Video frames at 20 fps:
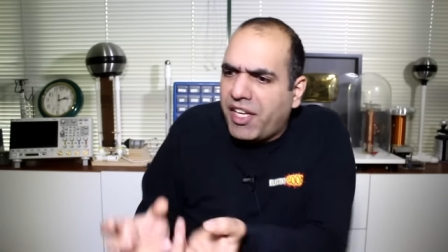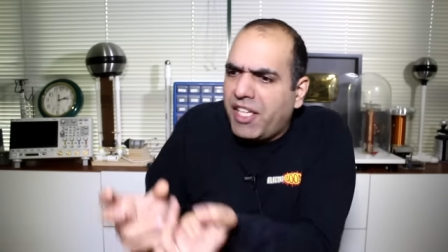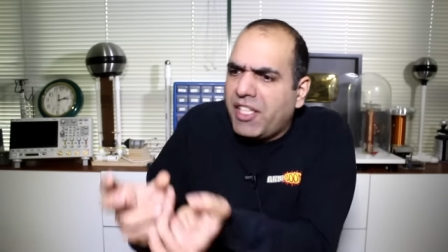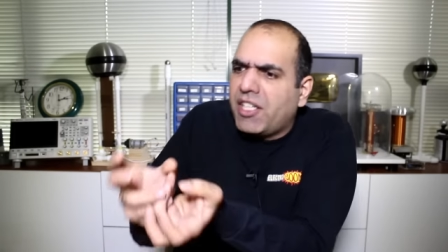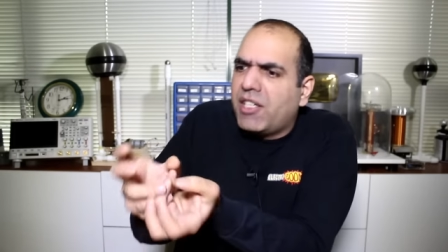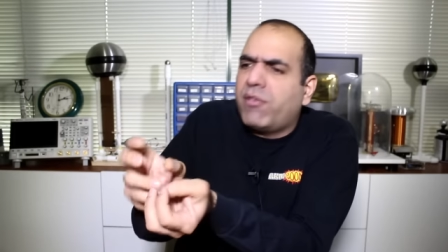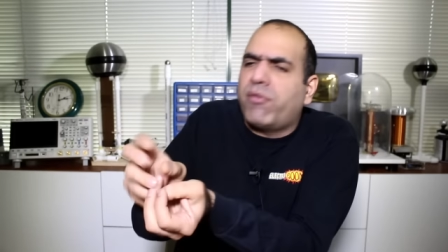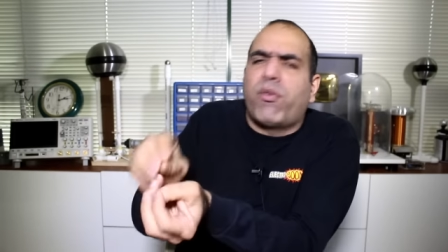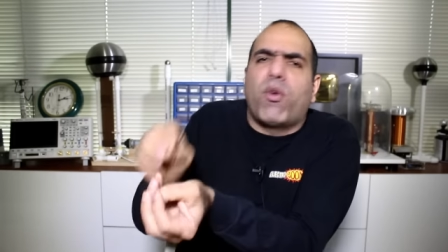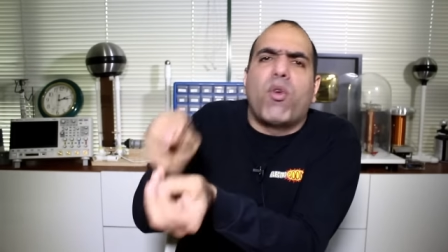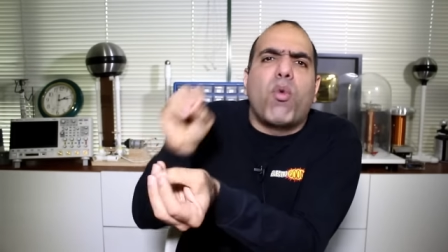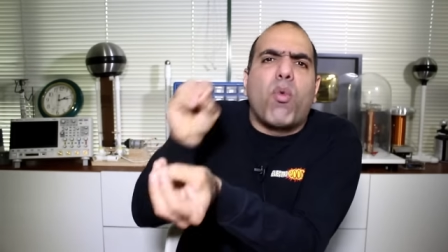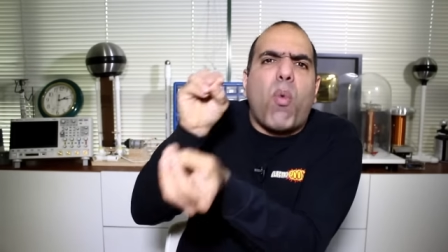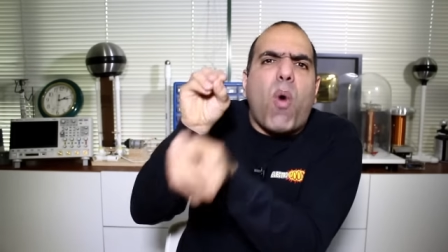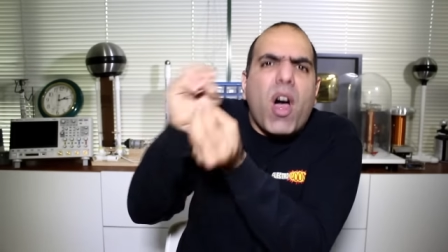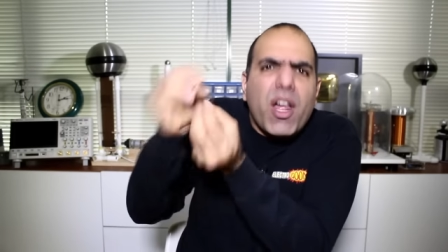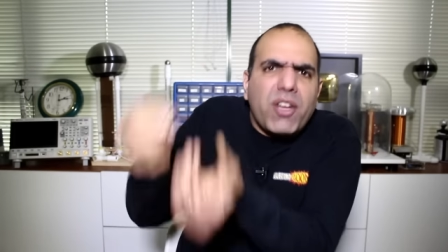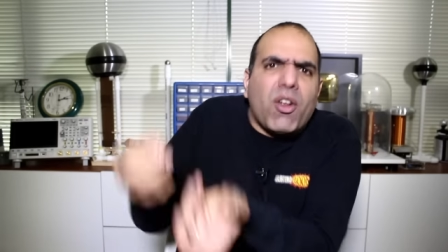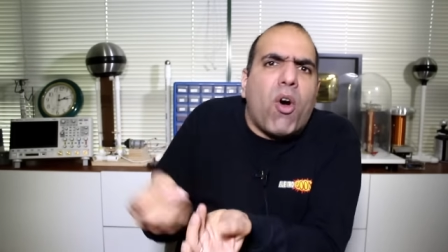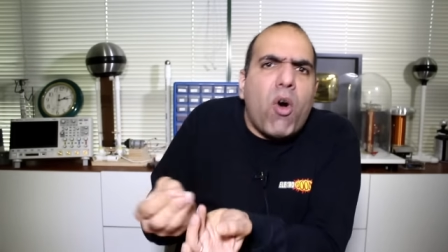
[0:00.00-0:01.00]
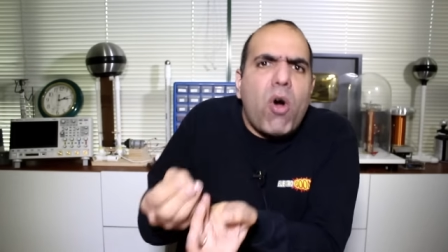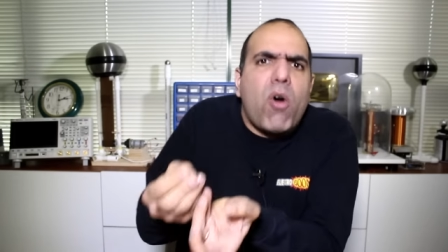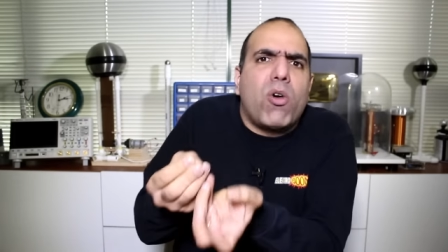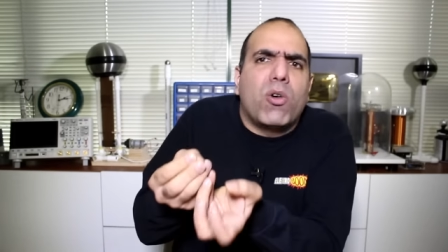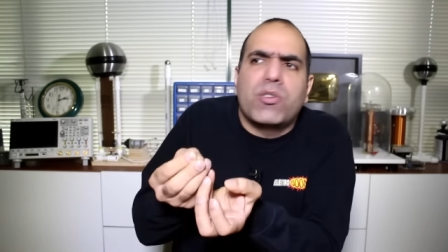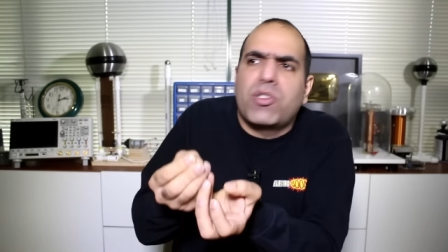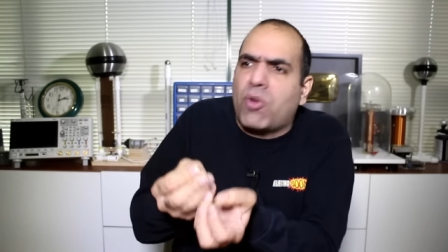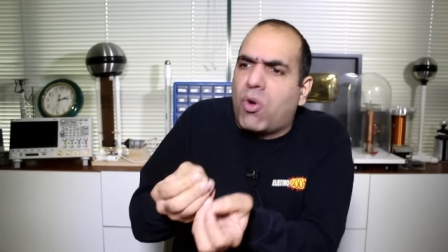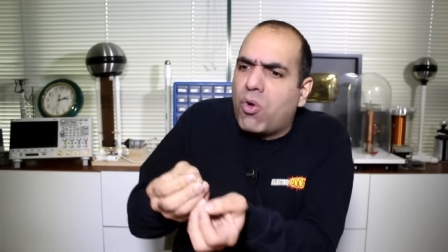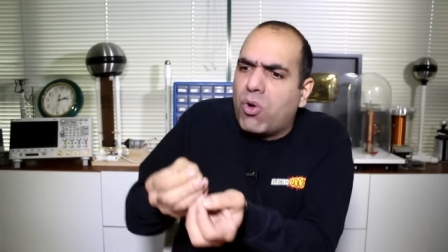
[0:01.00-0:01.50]
either for one
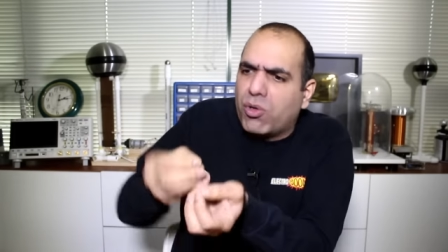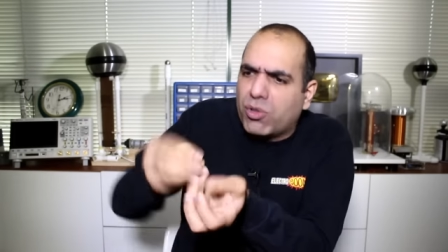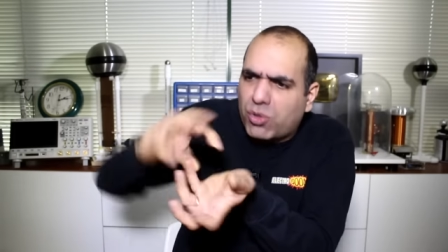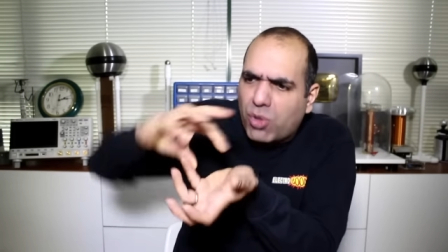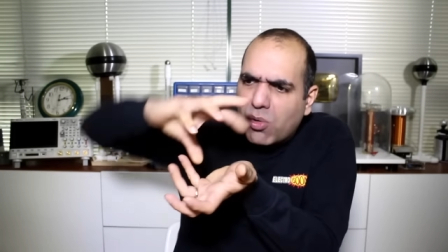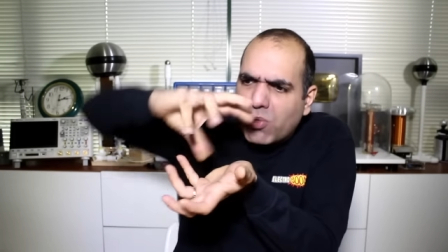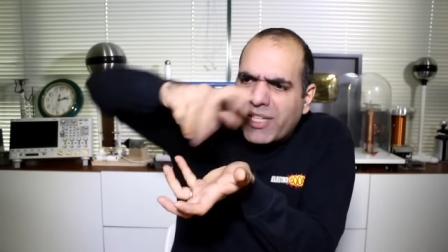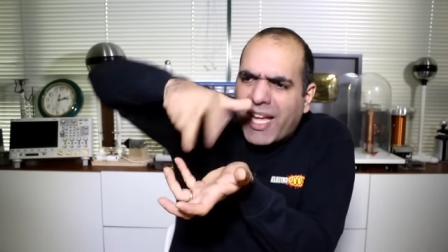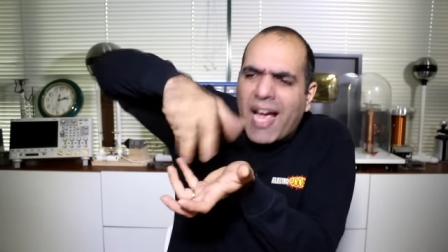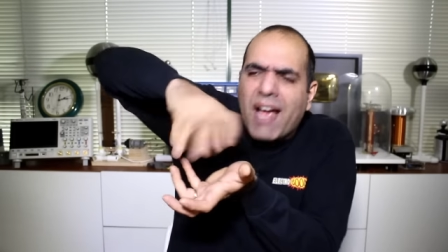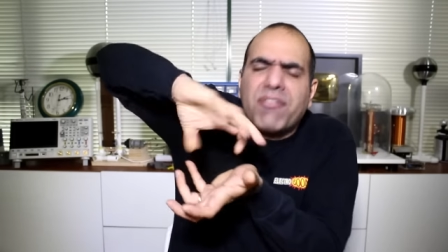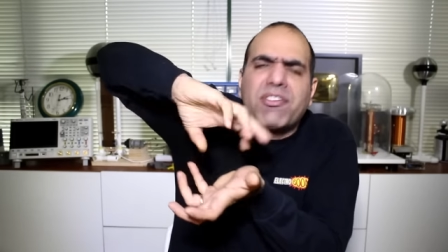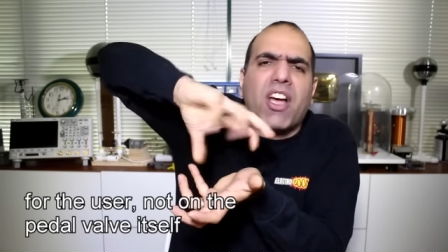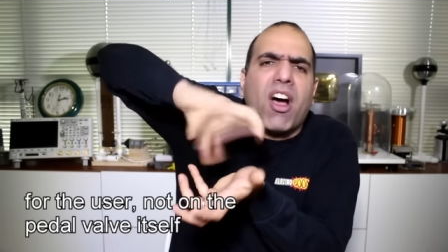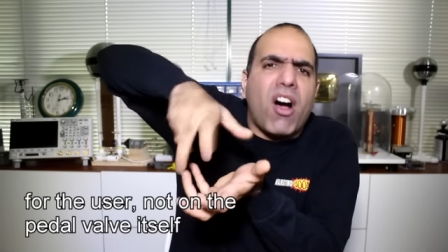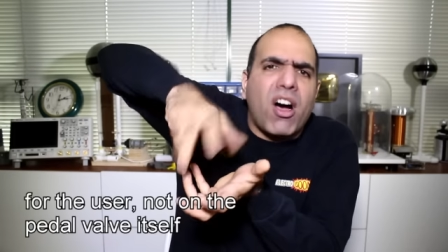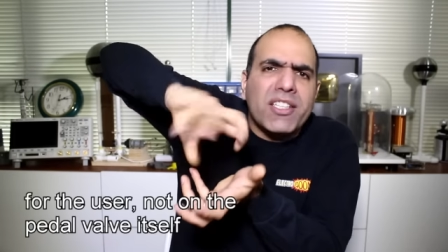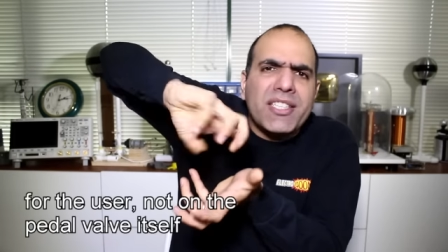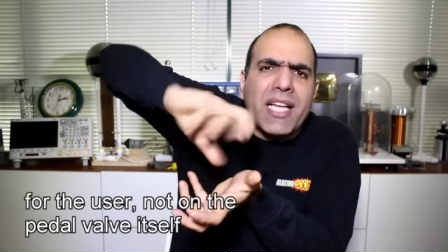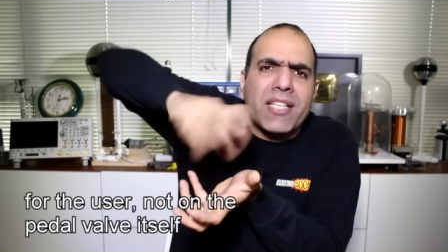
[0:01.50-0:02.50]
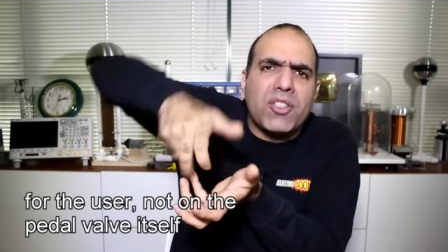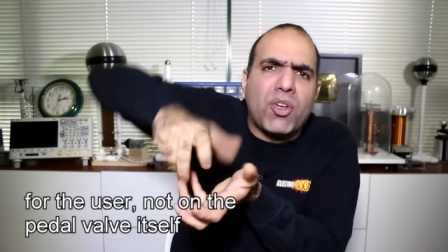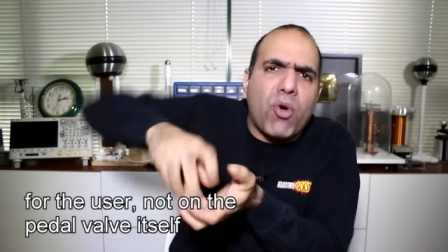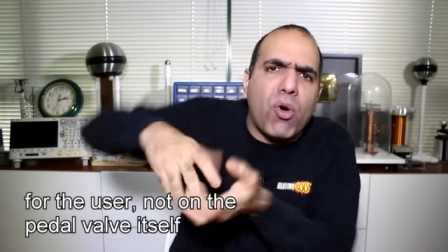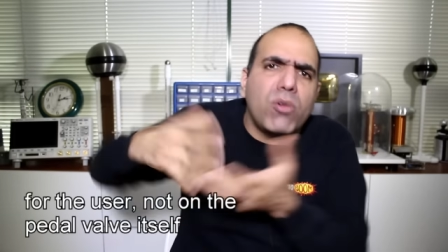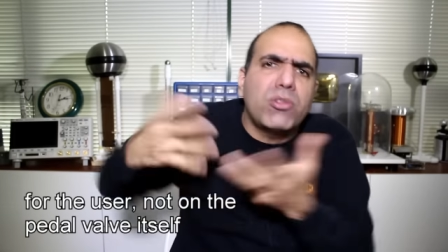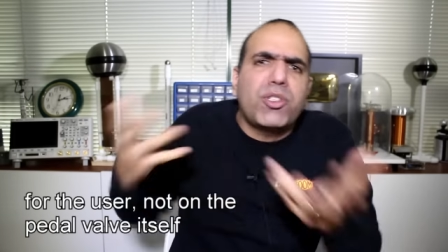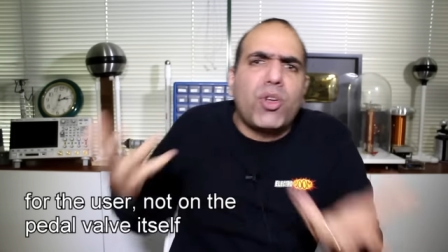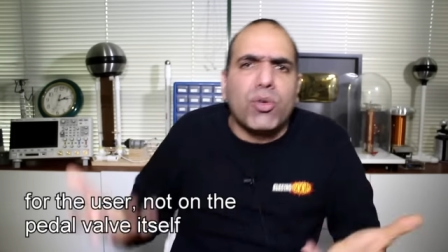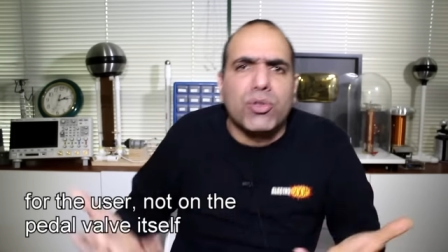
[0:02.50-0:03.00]
hose or don't have the hot and
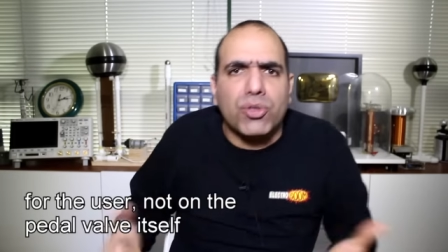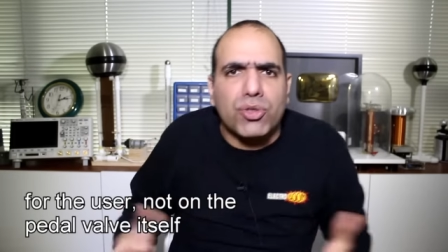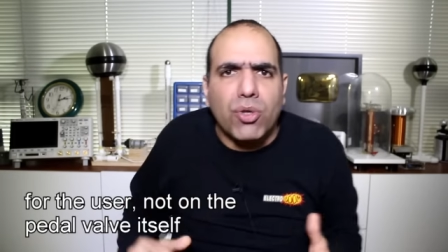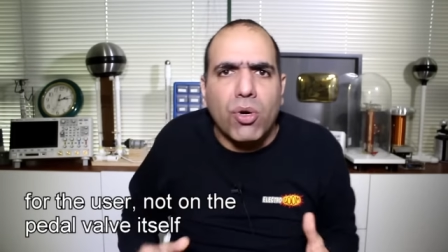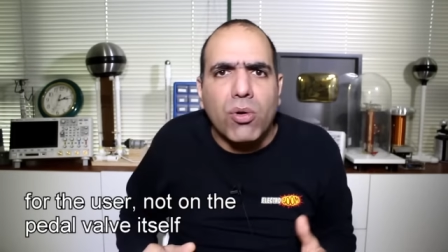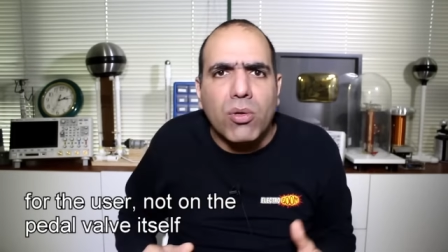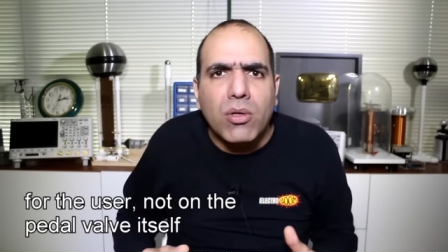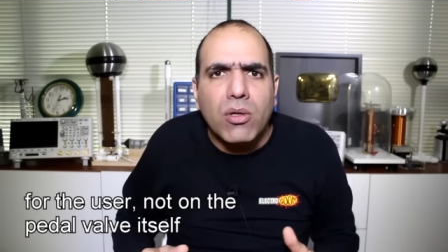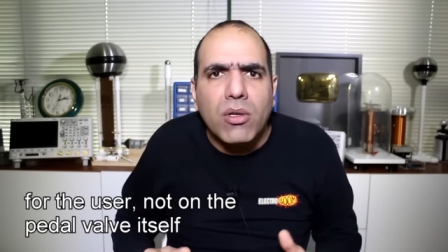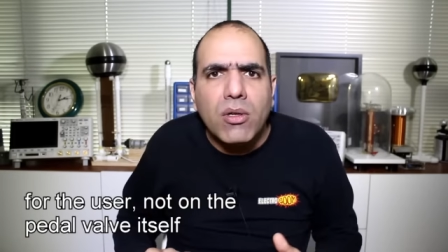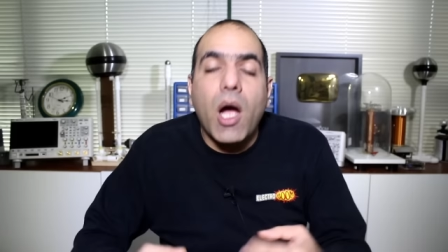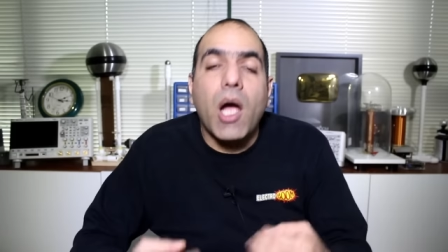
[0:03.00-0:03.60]
cold control.